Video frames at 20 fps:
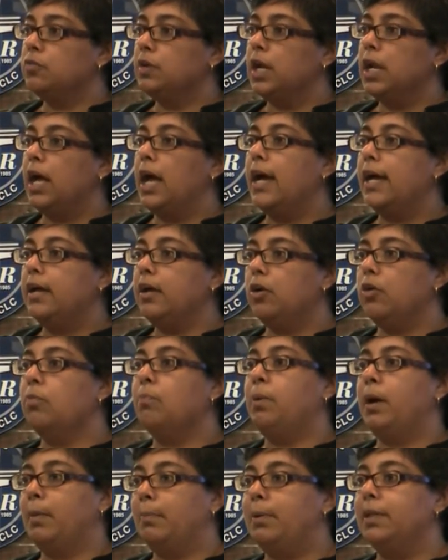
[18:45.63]
and who
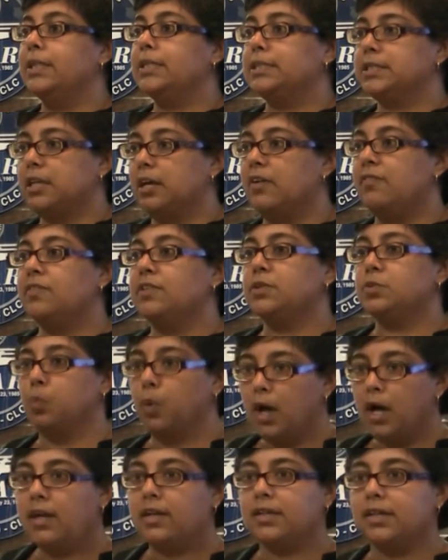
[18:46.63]
rely on public
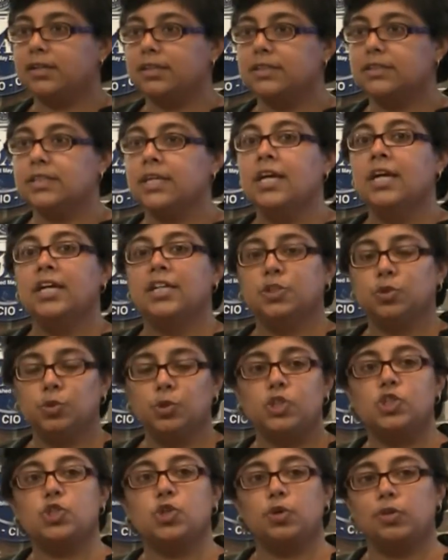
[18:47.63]
service workers